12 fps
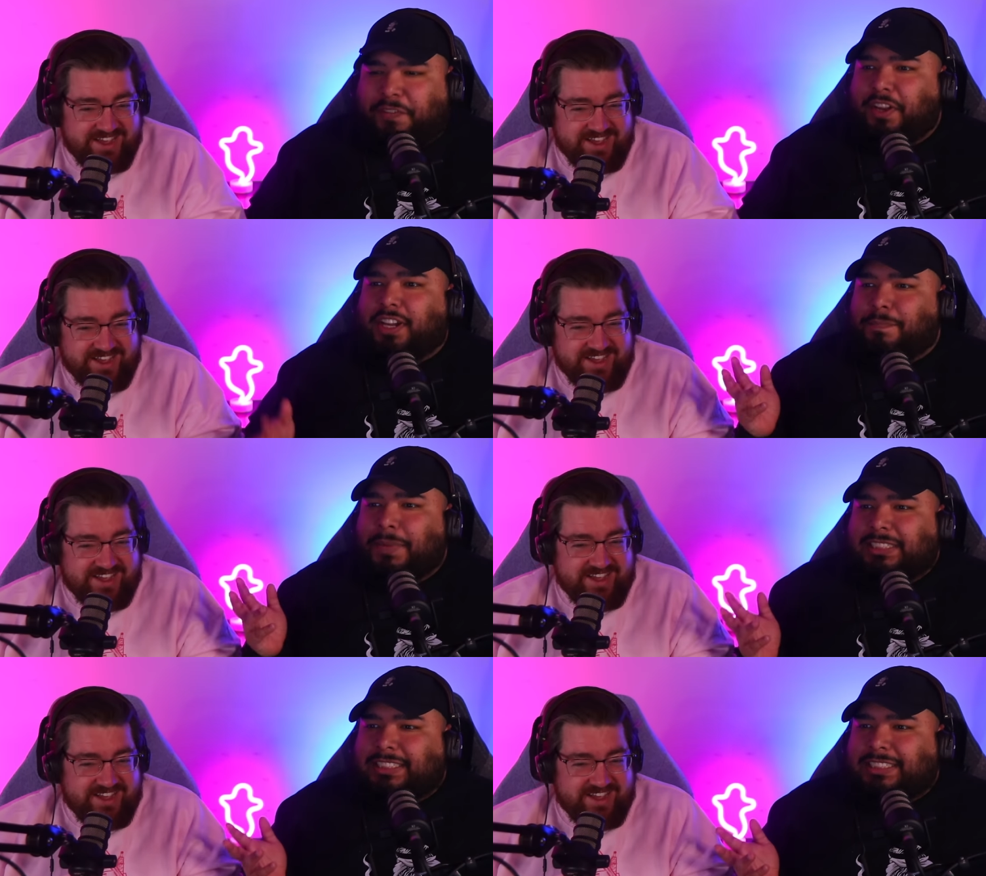Speaker 1: fill up
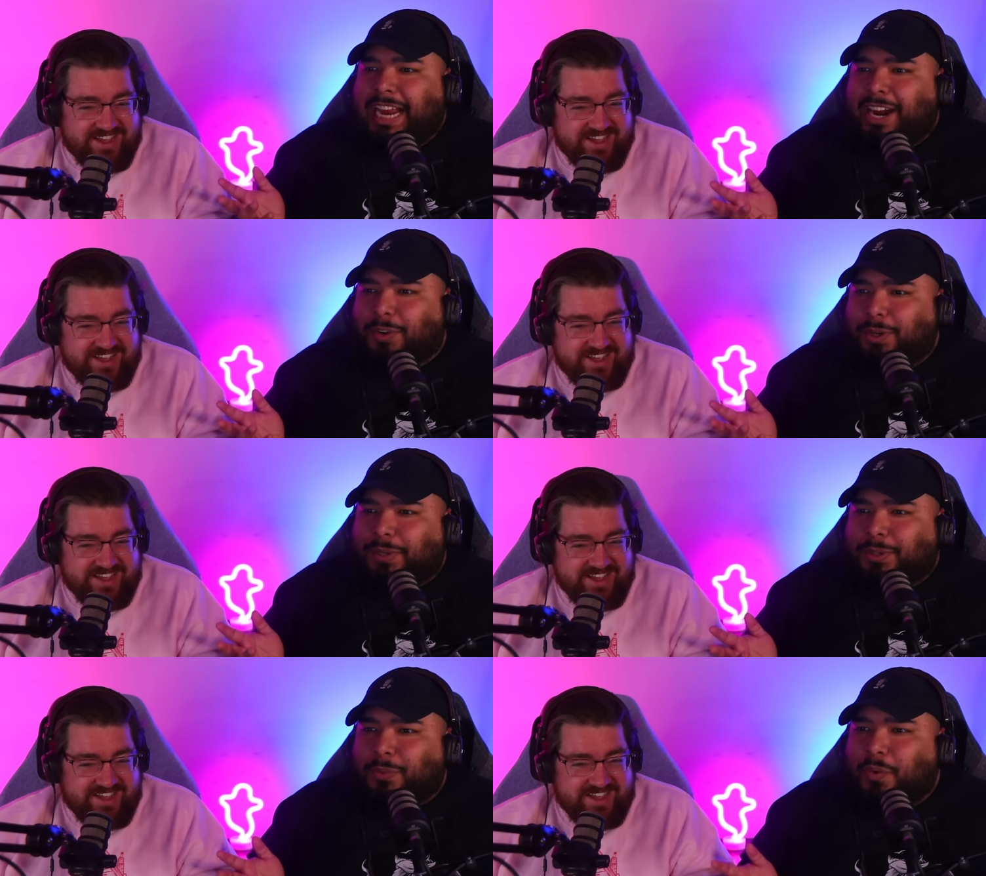my shower
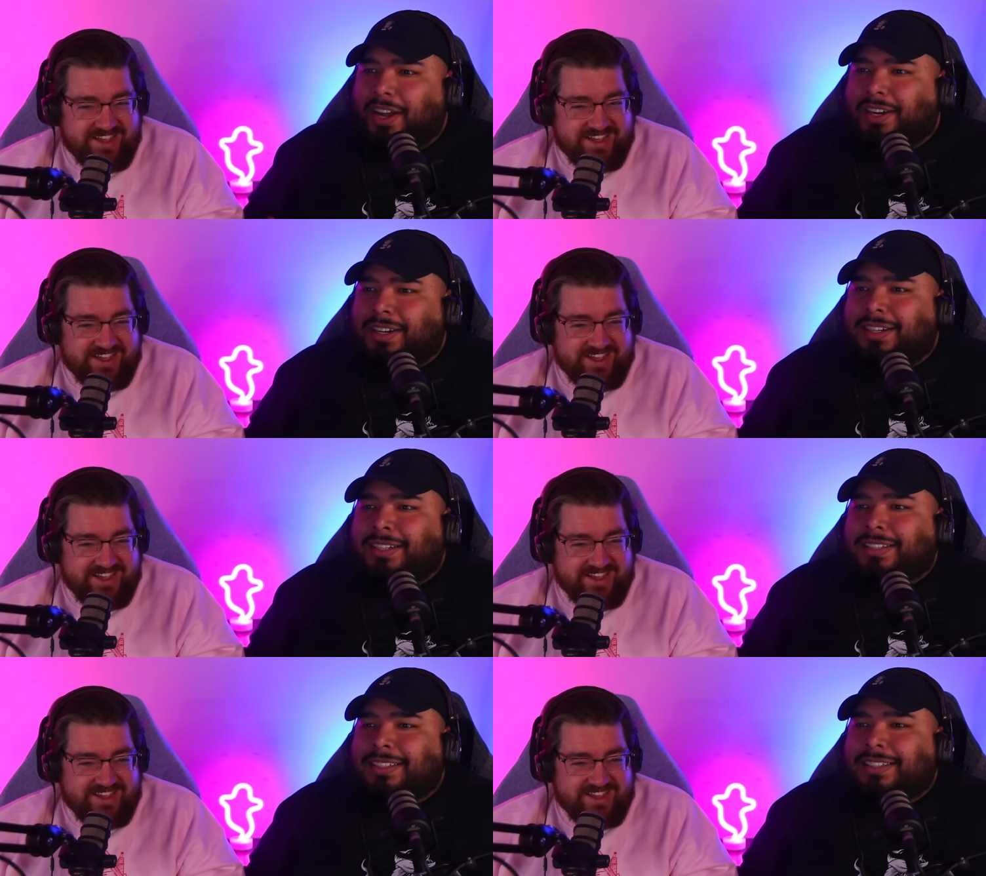with water.